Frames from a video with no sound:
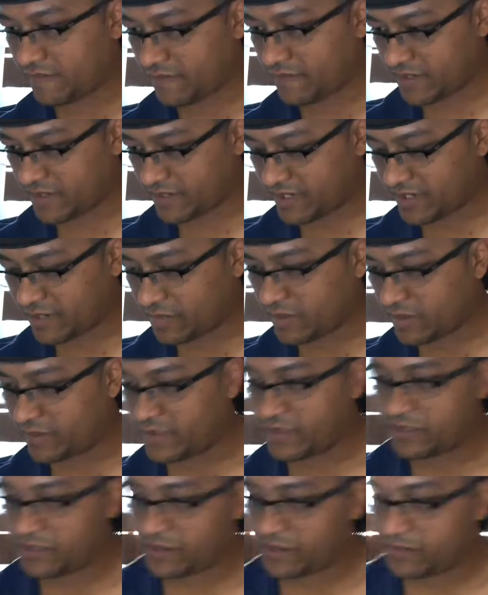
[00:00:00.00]
there's a couple of
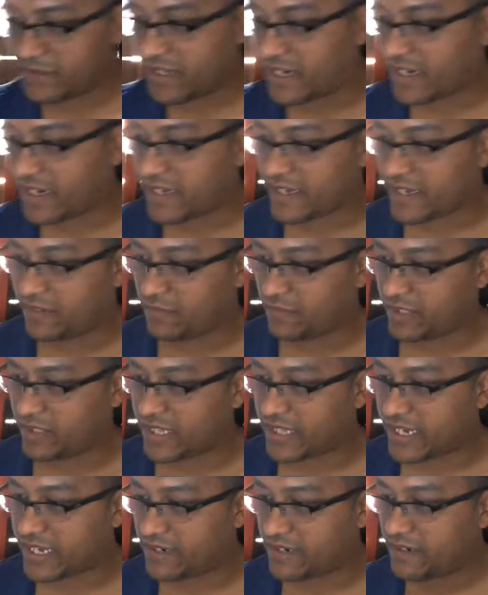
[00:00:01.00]
issues that I had with
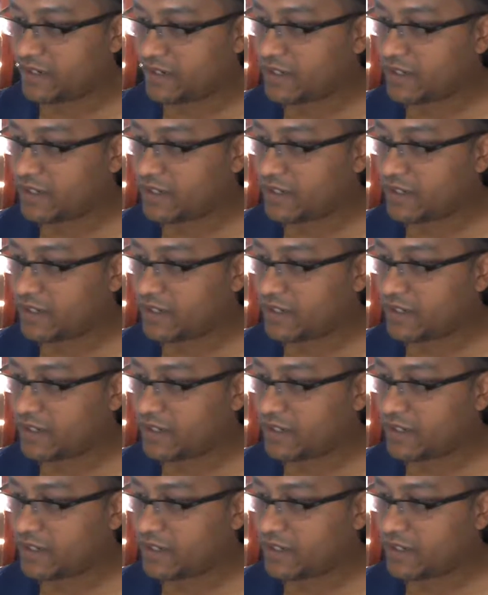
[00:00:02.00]
that.